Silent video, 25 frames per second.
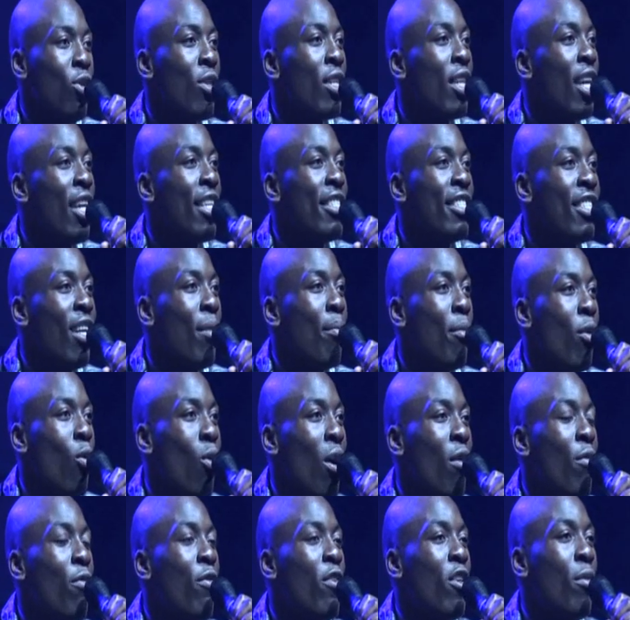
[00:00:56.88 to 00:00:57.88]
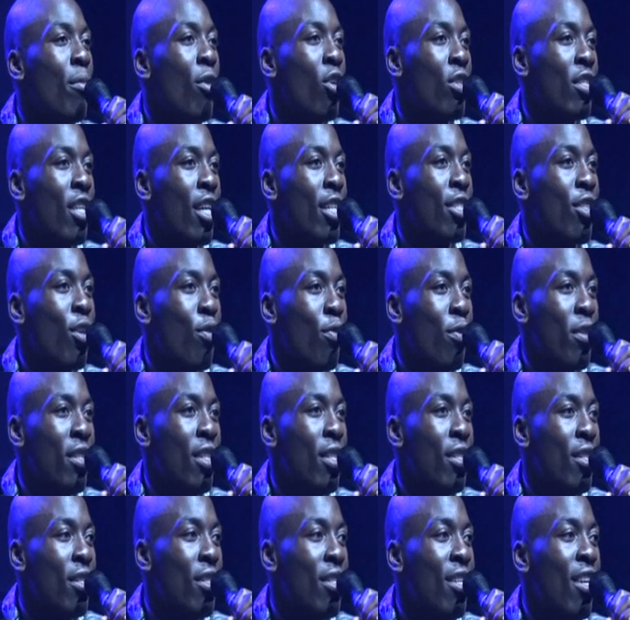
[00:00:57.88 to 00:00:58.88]
UK's number one female
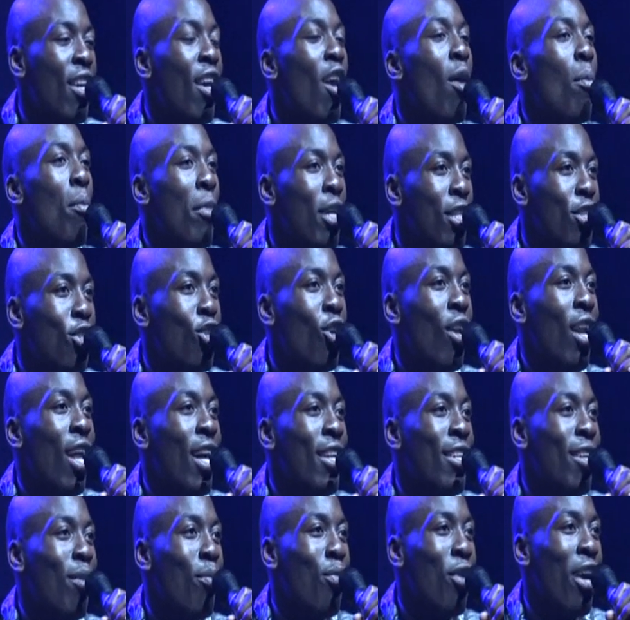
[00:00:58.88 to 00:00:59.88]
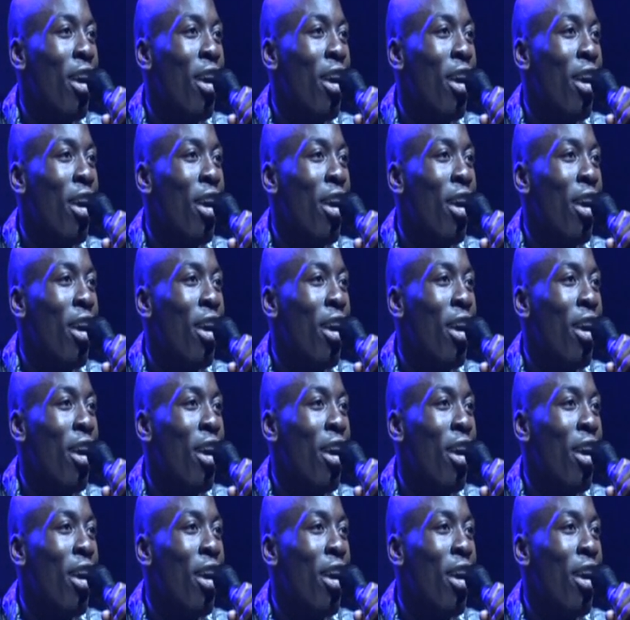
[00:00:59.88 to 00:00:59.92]
saxophonist, Miss Yolanda